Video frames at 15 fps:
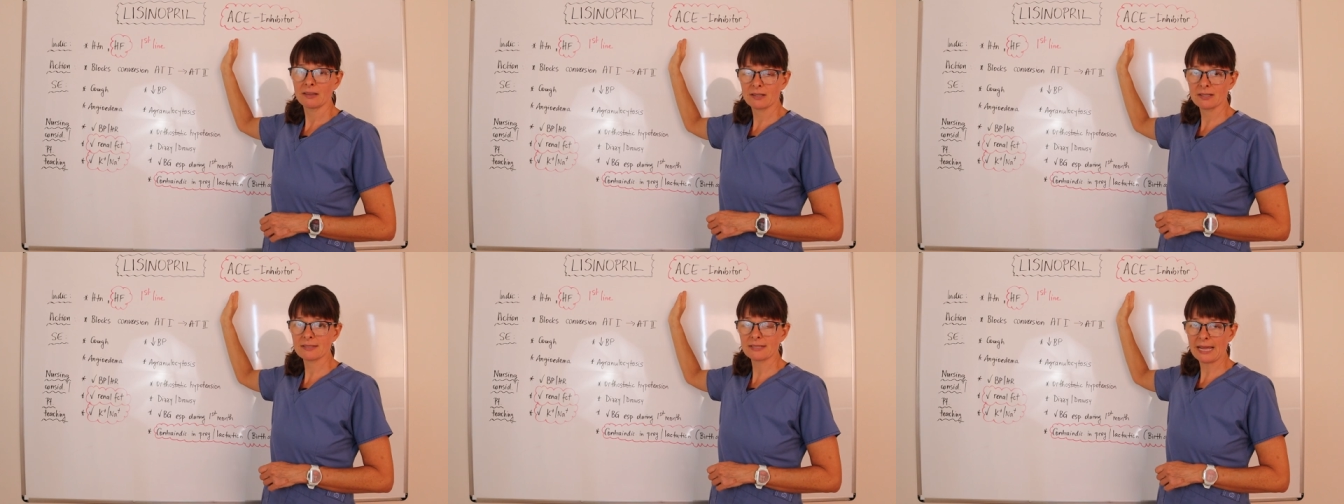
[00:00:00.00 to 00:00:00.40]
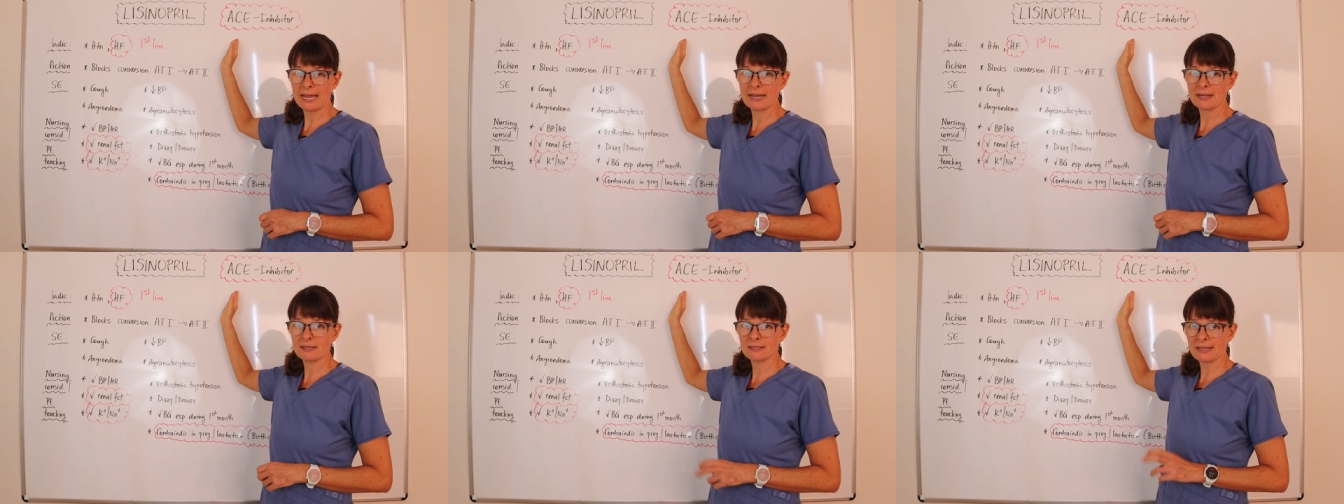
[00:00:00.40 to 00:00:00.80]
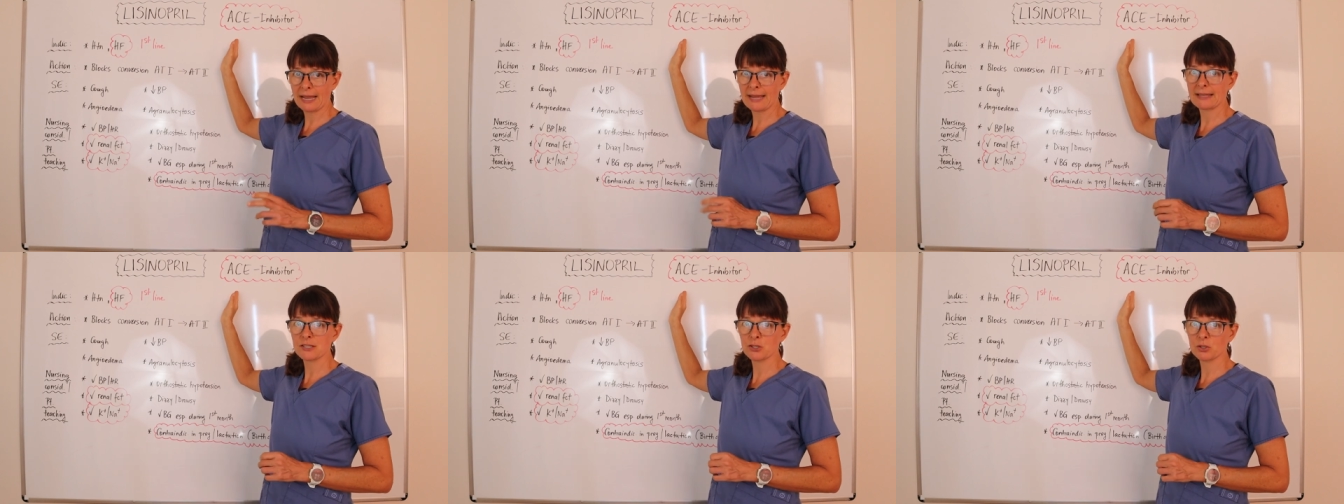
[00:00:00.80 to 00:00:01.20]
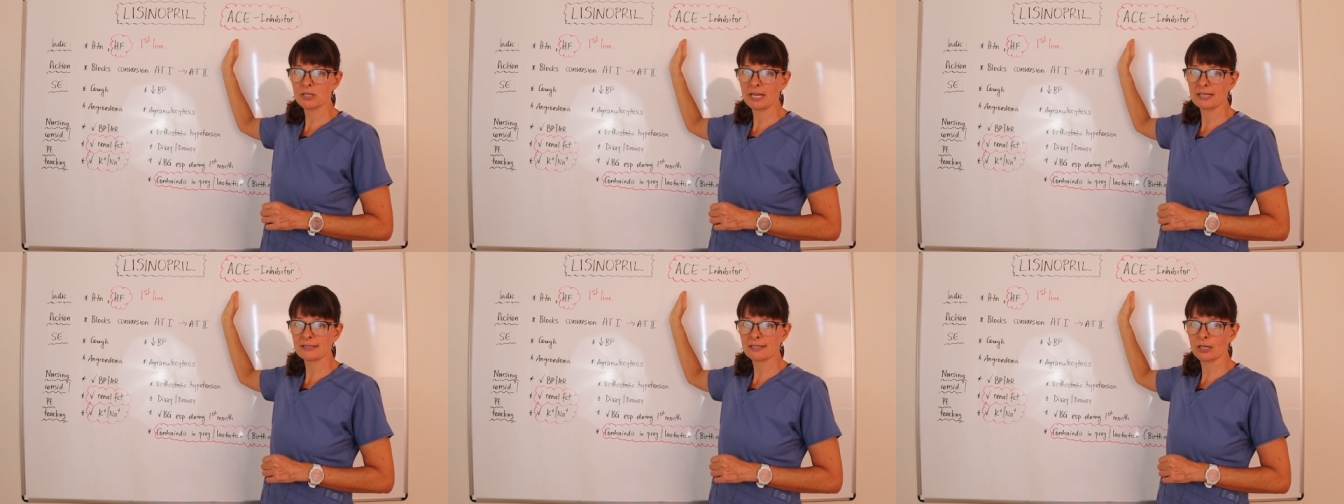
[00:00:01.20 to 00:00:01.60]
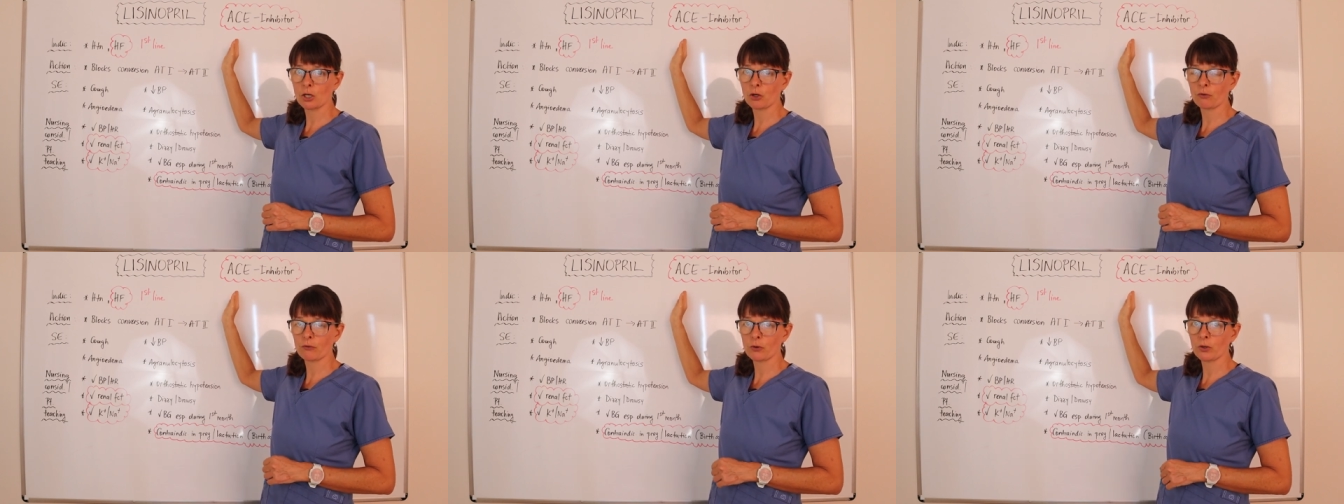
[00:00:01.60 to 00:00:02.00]
this ACE angiotensin
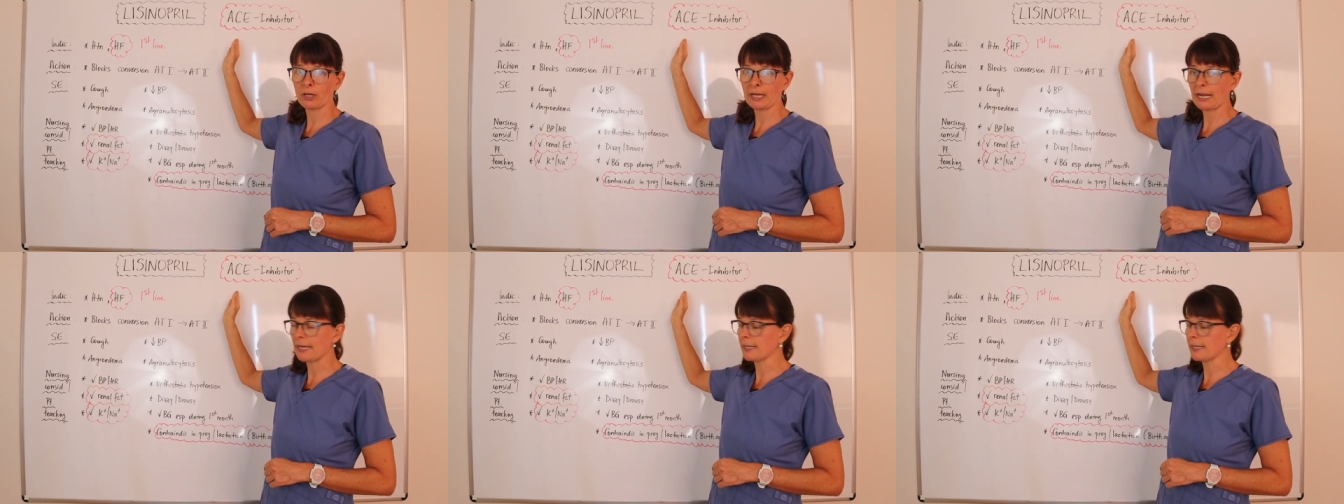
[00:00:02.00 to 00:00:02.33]
converting